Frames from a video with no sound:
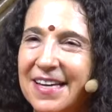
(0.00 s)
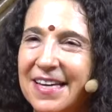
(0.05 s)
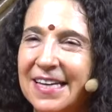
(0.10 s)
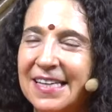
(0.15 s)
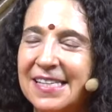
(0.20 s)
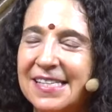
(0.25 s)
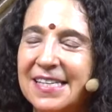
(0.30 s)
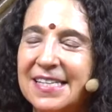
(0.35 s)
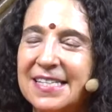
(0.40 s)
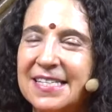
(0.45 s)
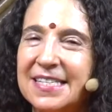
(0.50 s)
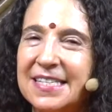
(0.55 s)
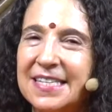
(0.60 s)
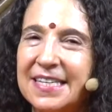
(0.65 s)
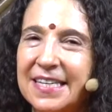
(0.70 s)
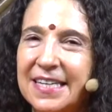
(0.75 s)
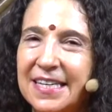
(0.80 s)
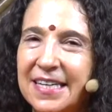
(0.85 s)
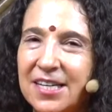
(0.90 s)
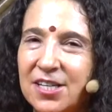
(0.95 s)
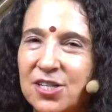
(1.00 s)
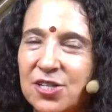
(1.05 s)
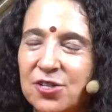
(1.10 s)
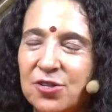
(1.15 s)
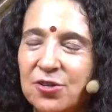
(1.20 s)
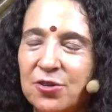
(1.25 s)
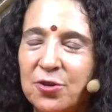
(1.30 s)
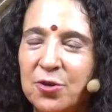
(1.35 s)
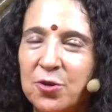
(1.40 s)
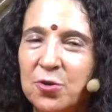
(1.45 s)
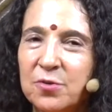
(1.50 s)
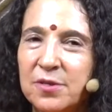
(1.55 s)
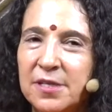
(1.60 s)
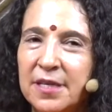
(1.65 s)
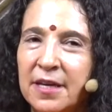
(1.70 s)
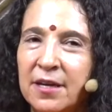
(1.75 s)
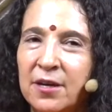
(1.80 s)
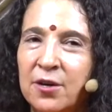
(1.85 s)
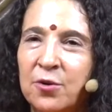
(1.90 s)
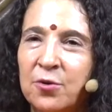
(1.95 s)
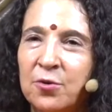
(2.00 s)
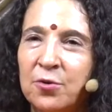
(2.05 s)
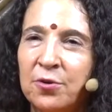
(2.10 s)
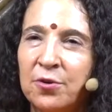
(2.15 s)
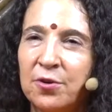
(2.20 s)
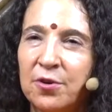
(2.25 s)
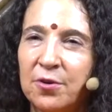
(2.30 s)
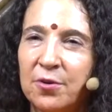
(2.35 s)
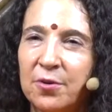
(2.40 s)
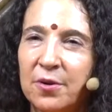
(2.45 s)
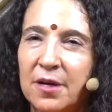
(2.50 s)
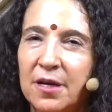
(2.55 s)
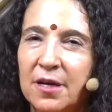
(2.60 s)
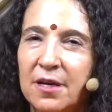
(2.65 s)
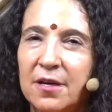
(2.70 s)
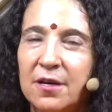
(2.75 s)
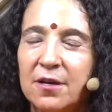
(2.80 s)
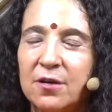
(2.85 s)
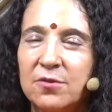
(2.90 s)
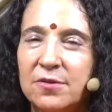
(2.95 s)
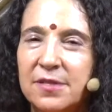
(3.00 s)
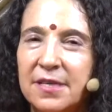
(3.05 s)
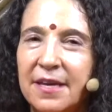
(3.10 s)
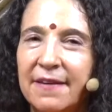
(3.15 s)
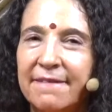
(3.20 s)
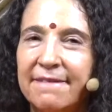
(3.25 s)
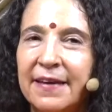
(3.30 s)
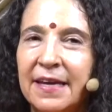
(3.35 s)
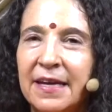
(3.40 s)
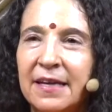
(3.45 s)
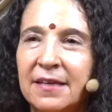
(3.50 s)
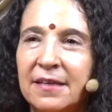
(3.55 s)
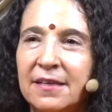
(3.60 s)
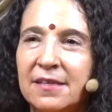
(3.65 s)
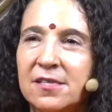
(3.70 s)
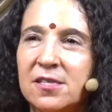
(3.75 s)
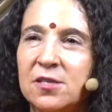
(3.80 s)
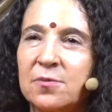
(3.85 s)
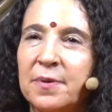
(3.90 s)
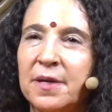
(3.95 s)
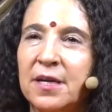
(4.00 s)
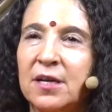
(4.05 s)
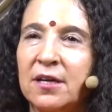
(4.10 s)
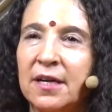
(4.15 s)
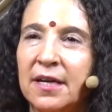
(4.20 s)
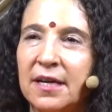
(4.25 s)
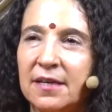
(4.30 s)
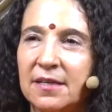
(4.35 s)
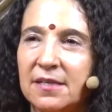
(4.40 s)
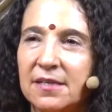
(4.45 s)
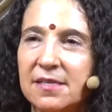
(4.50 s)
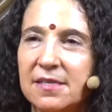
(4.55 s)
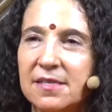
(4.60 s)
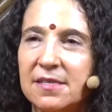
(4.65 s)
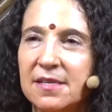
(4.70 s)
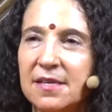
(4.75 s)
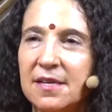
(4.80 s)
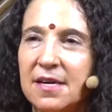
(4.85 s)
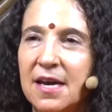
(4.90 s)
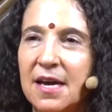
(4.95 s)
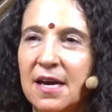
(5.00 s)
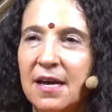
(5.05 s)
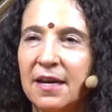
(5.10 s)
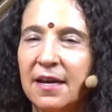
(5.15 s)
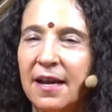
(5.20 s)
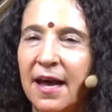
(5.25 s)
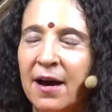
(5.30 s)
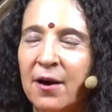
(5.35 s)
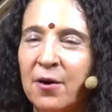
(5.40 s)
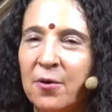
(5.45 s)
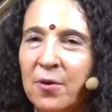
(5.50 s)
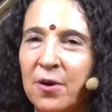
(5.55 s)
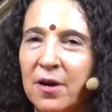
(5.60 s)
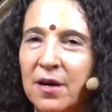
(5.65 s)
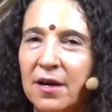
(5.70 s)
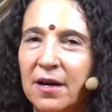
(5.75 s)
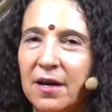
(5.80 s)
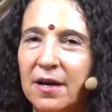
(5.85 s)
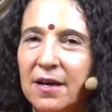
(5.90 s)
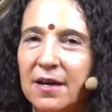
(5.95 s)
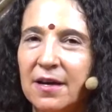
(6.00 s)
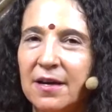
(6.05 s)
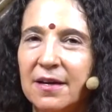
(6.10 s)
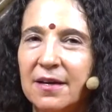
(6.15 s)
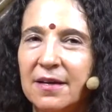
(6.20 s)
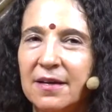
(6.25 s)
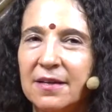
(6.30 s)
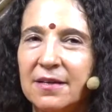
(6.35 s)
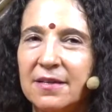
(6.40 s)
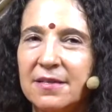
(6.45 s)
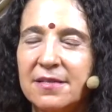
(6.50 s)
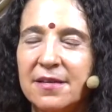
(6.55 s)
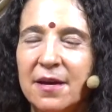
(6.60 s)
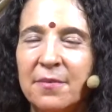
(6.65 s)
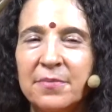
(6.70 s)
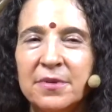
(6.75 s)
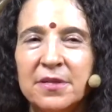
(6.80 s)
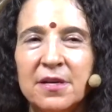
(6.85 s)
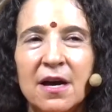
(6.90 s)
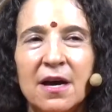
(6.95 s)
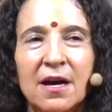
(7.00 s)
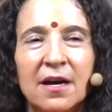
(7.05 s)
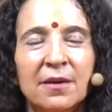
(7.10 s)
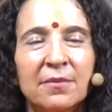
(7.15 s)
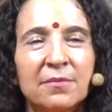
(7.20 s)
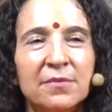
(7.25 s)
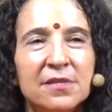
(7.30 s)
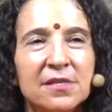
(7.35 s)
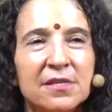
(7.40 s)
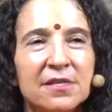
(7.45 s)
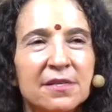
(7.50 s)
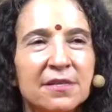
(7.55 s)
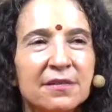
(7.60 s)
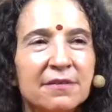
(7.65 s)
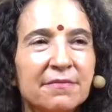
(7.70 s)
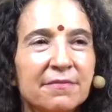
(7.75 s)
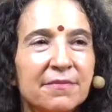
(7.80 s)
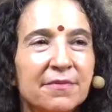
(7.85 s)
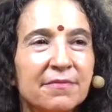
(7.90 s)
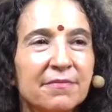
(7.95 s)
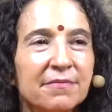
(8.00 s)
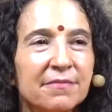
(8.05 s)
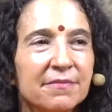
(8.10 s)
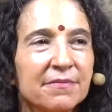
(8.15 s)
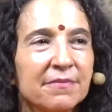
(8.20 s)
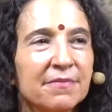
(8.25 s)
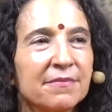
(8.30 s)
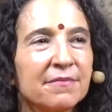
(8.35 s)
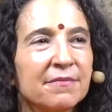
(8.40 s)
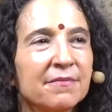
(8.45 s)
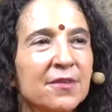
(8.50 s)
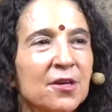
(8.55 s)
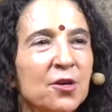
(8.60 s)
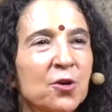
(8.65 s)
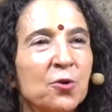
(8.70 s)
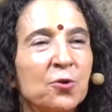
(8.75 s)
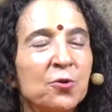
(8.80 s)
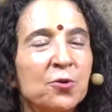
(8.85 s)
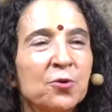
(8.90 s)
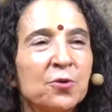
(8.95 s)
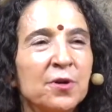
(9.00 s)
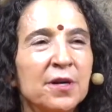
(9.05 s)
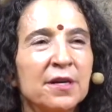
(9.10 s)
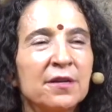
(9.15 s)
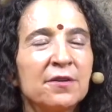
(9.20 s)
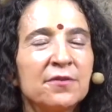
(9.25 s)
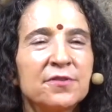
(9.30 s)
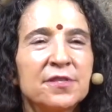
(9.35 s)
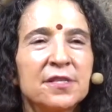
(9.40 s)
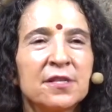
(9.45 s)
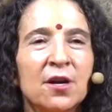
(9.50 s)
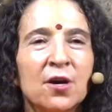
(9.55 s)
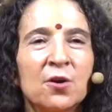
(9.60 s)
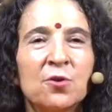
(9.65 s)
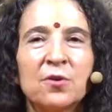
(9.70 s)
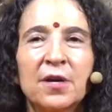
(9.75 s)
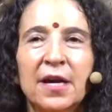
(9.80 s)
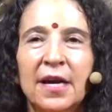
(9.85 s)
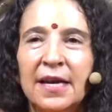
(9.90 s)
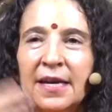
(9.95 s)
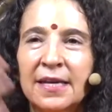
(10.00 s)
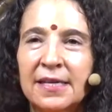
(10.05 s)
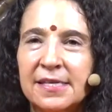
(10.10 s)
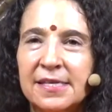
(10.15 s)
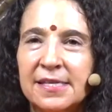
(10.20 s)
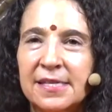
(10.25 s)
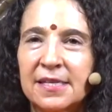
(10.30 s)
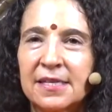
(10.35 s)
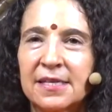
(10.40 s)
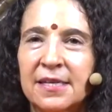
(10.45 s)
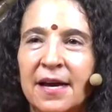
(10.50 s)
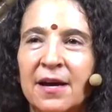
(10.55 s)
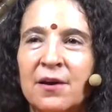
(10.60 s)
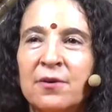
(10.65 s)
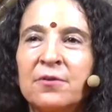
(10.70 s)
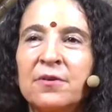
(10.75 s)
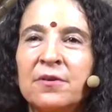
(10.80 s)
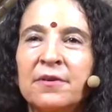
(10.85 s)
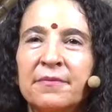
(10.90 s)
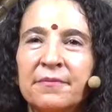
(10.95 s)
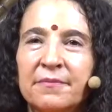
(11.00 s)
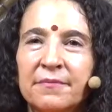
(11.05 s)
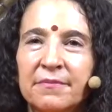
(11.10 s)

it's a teacher who's a guru, who's giving an experience. Now, sometimes the guru gives an okay, sit down.